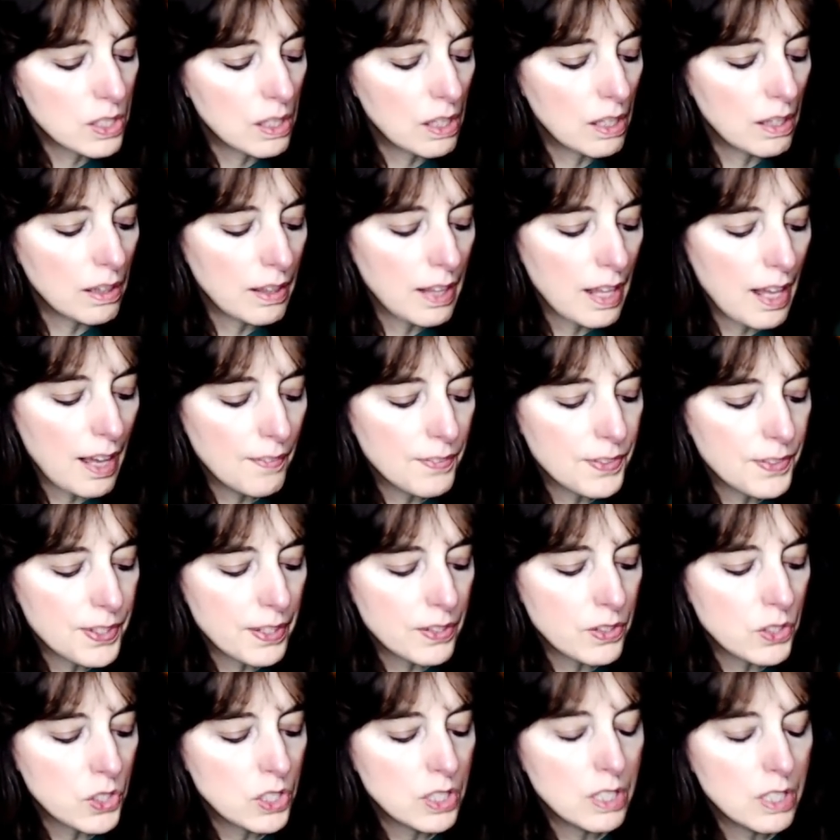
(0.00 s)
they have
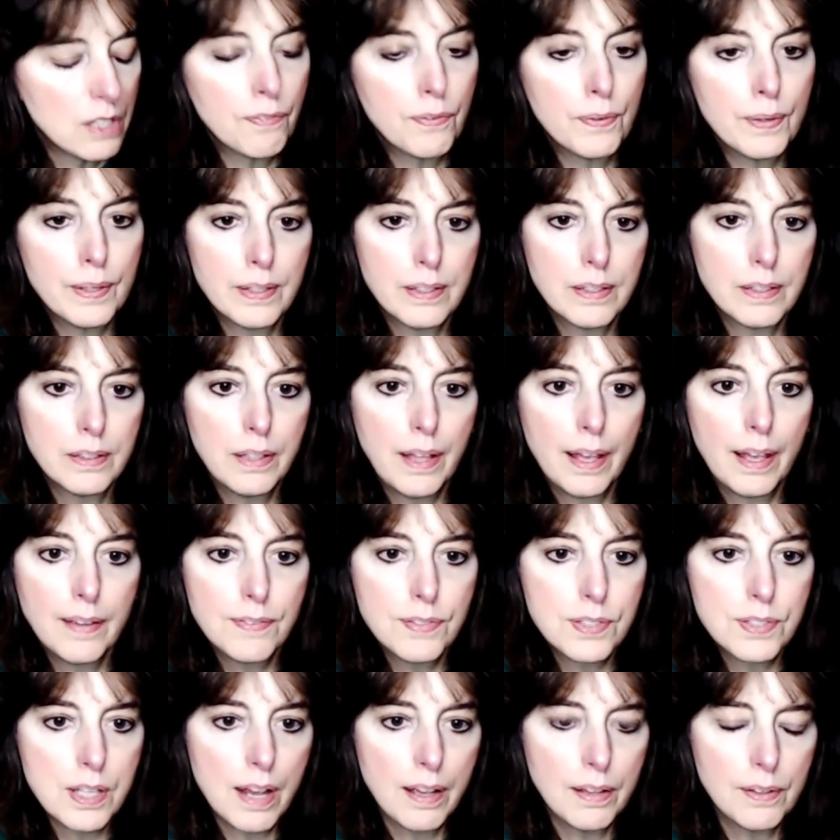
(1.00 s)
such different
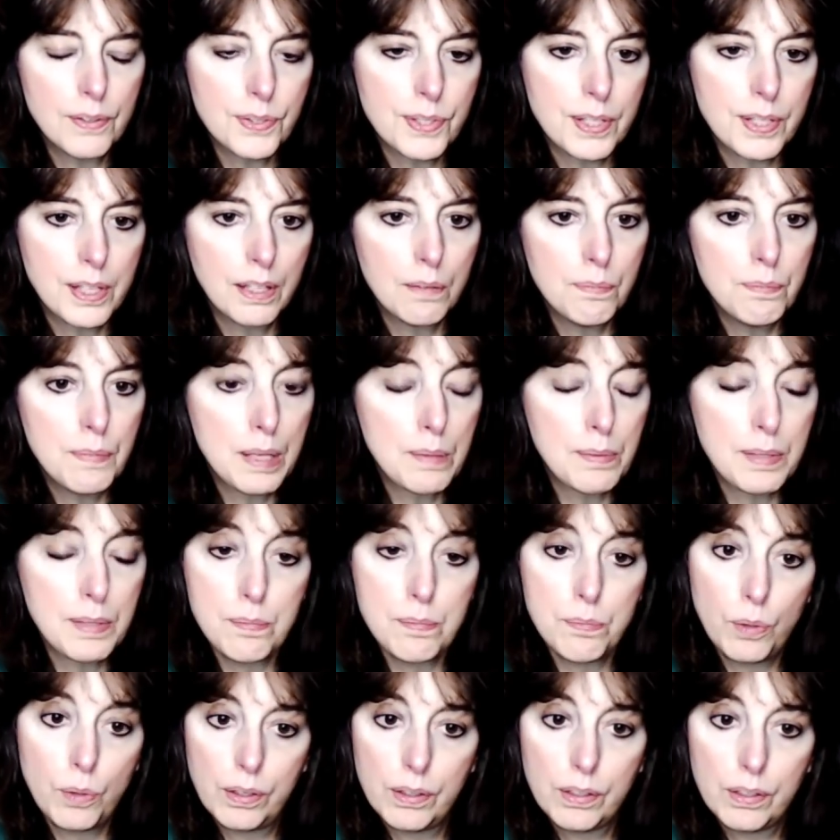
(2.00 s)
lifestyles. Like maybe
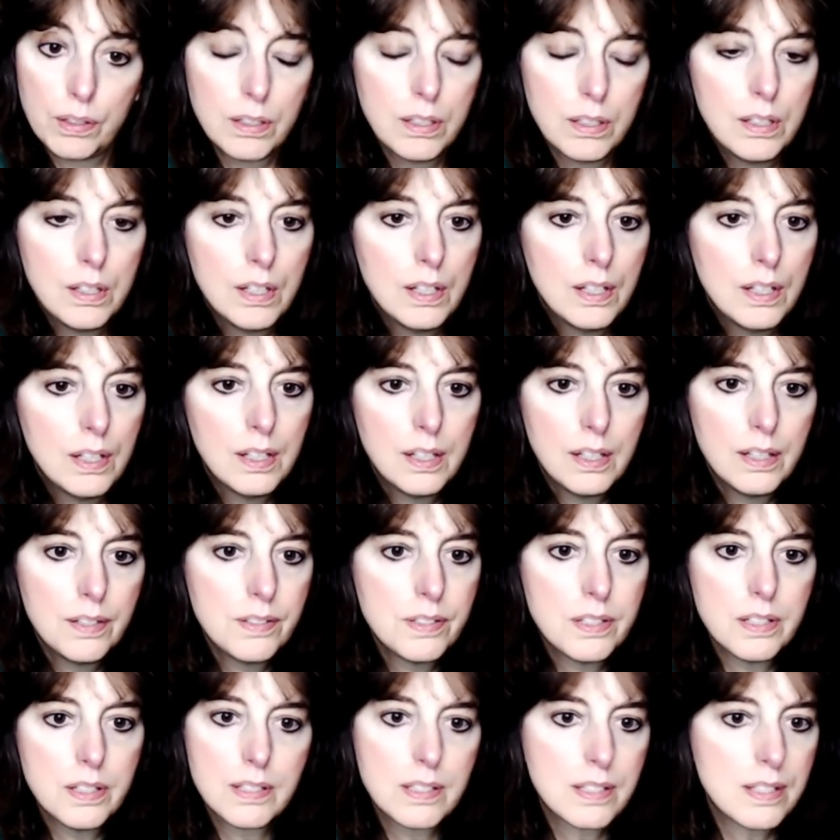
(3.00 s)
Mark
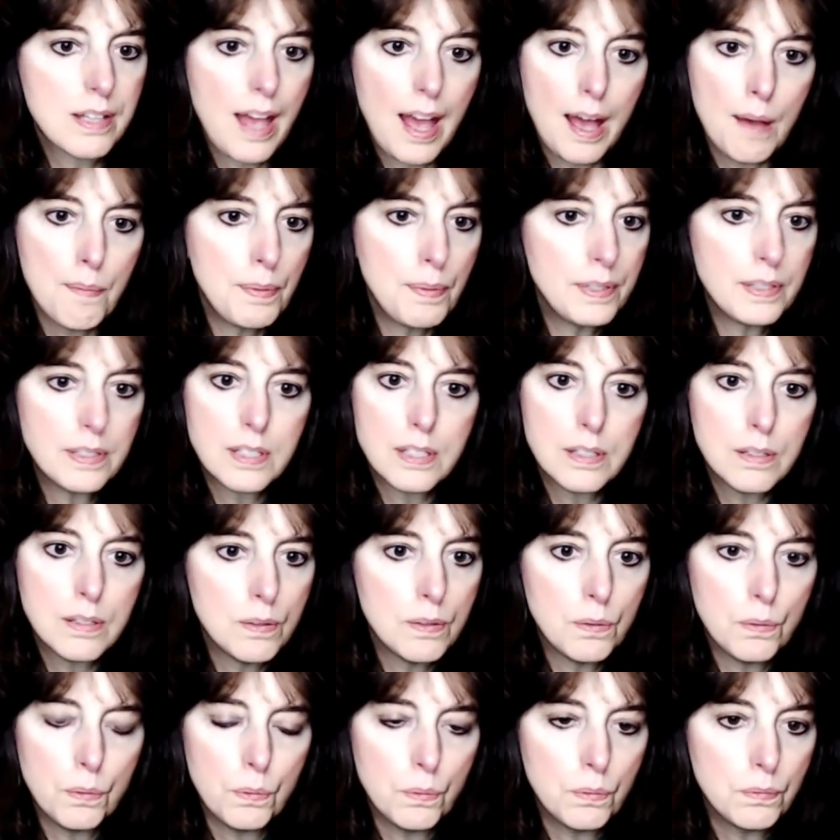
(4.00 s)
just happened
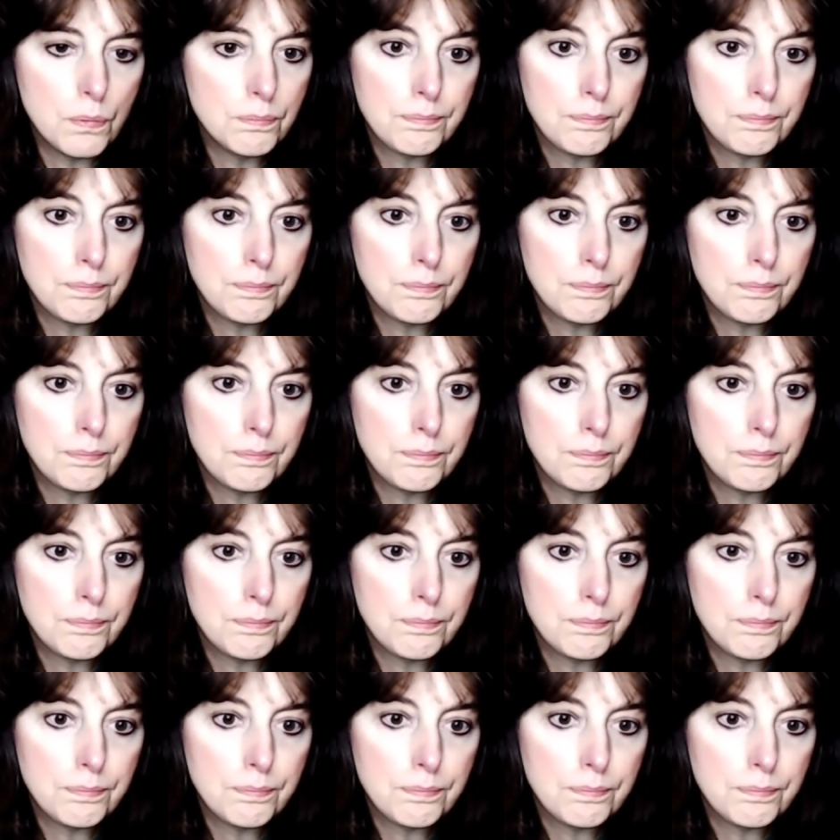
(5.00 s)
to,